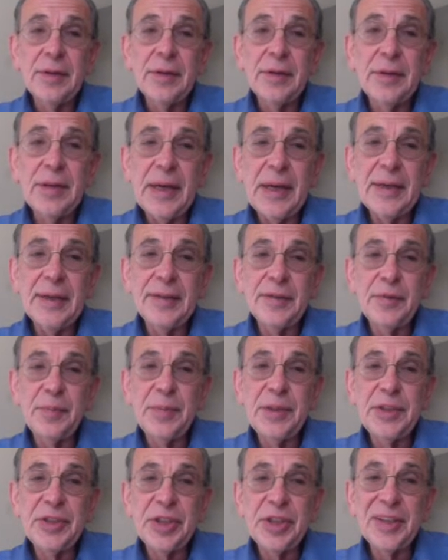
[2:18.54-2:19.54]
that is
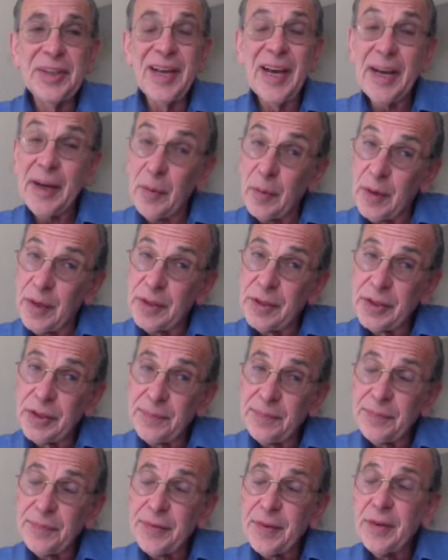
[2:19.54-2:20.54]
speech and language,
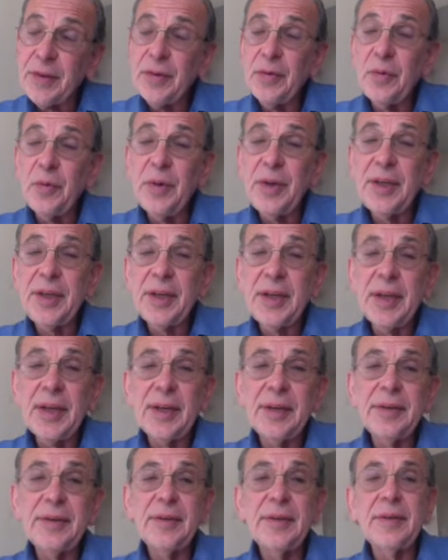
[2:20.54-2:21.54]
we
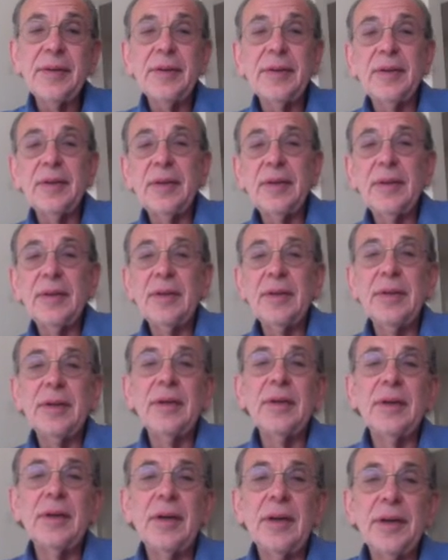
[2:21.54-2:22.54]
can't
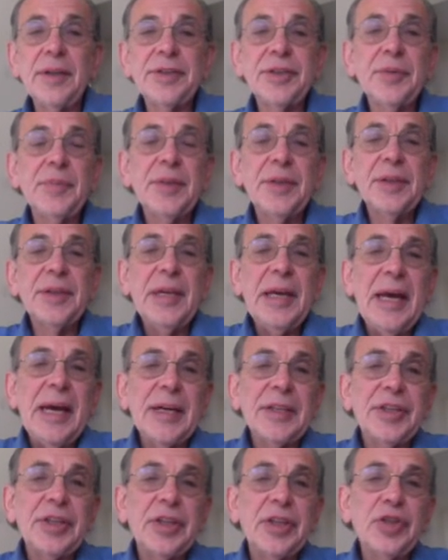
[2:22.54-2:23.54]
ultimately
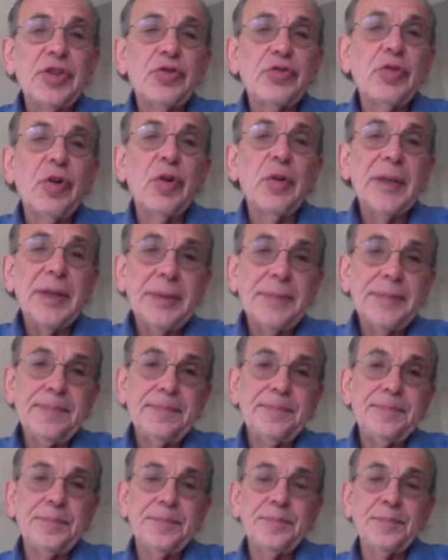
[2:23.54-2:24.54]
act to control it.
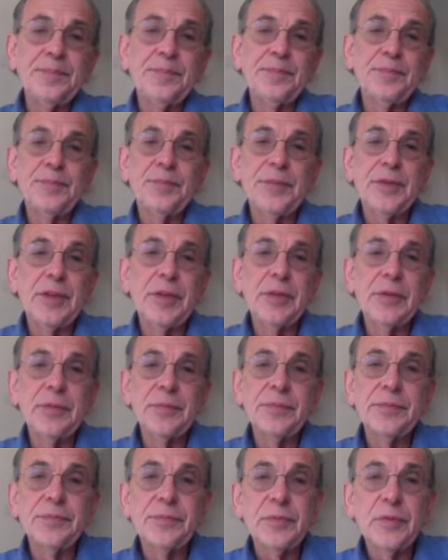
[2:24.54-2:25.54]

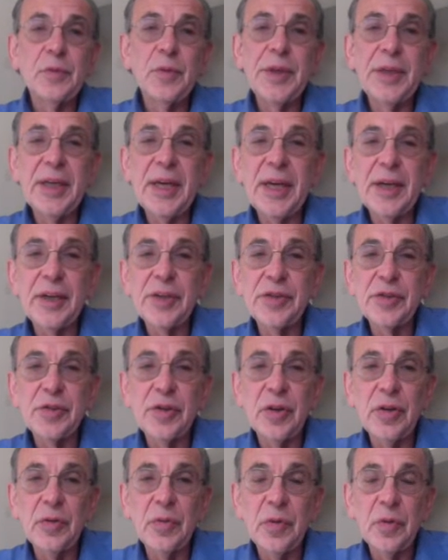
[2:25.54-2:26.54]
We can't
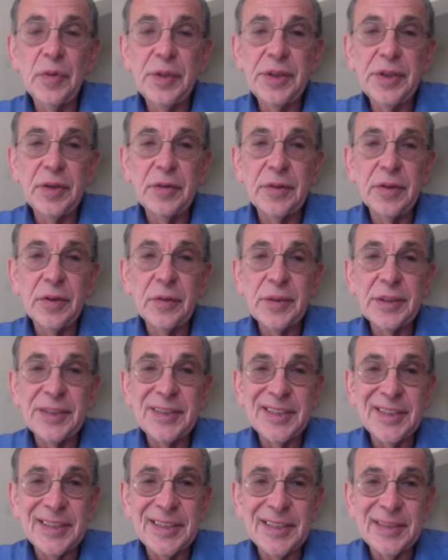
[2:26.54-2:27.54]
control what we don't know
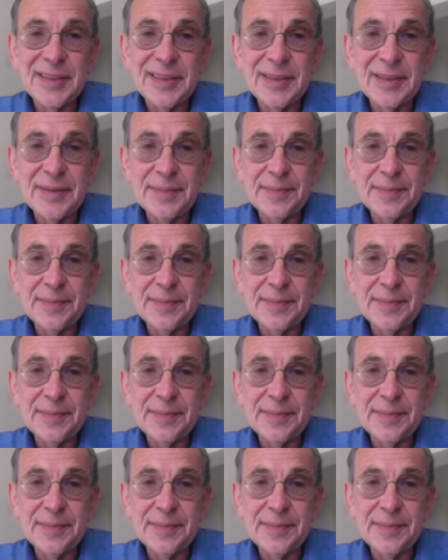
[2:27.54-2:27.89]
exists.